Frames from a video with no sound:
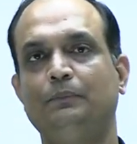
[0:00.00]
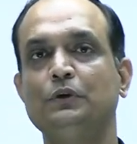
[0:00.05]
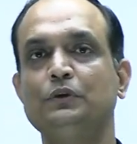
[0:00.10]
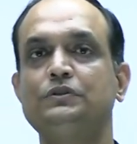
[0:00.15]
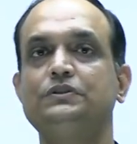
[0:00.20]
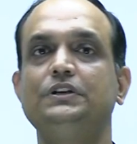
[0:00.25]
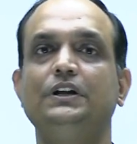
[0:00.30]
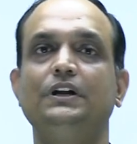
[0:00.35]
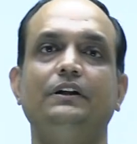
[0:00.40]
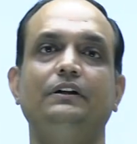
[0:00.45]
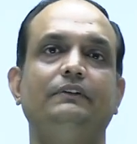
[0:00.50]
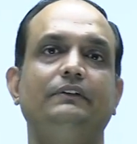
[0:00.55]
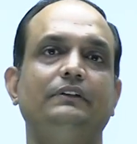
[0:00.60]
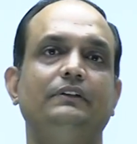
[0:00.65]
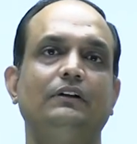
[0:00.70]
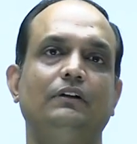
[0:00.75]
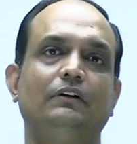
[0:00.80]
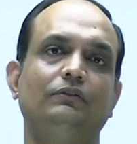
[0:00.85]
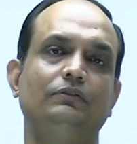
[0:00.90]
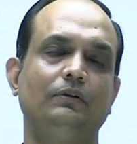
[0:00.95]
posterior
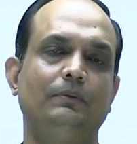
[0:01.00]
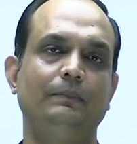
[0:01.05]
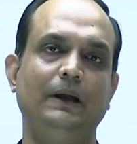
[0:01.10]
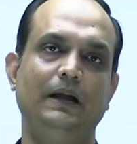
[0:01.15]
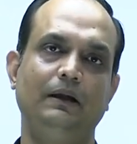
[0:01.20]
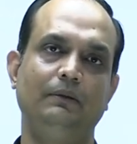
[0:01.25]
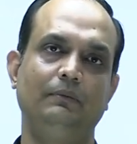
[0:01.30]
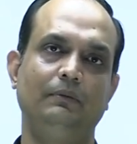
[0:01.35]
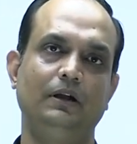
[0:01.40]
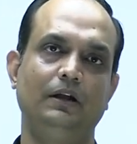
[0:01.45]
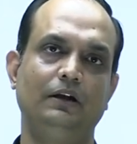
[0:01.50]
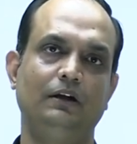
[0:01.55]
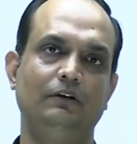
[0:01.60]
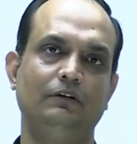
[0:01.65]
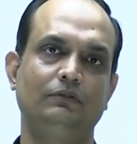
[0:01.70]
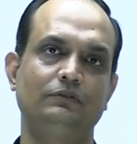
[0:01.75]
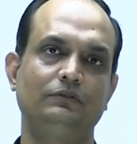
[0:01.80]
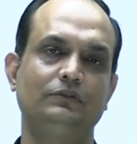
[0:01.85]
division of mandibular nerve.